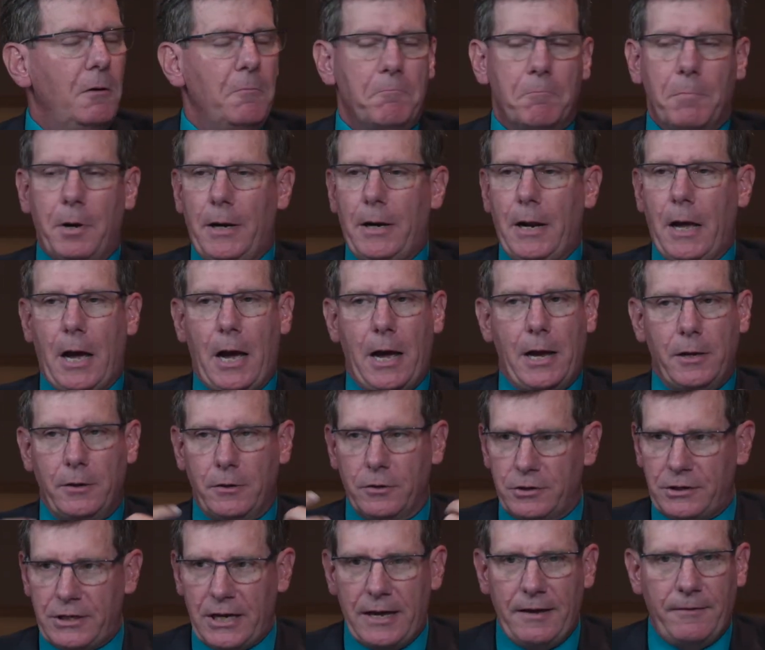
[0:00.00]
but I
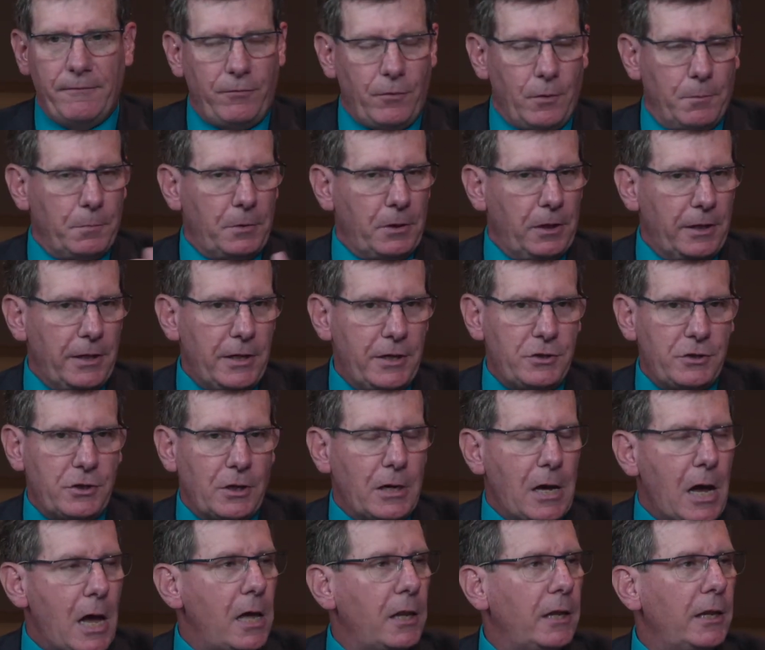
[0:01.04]
understand from clinician
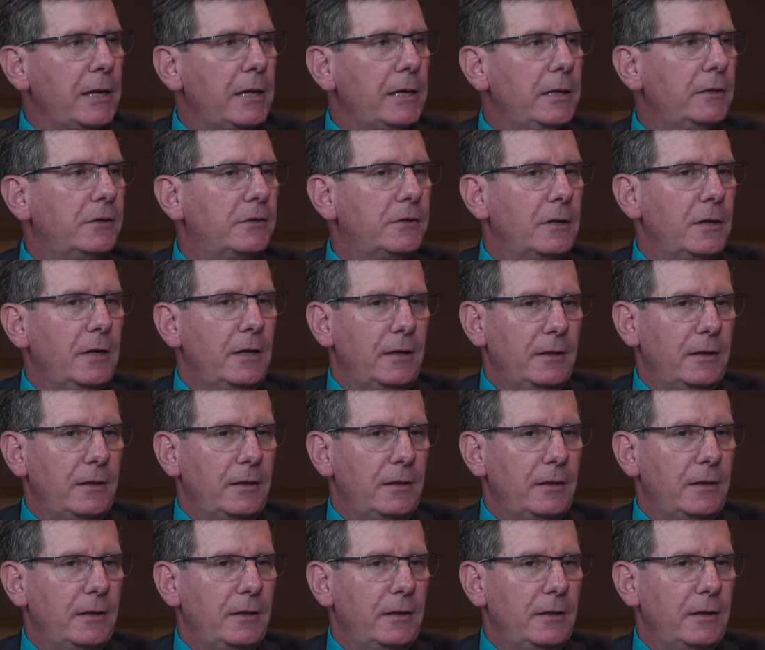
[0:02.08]
colleagues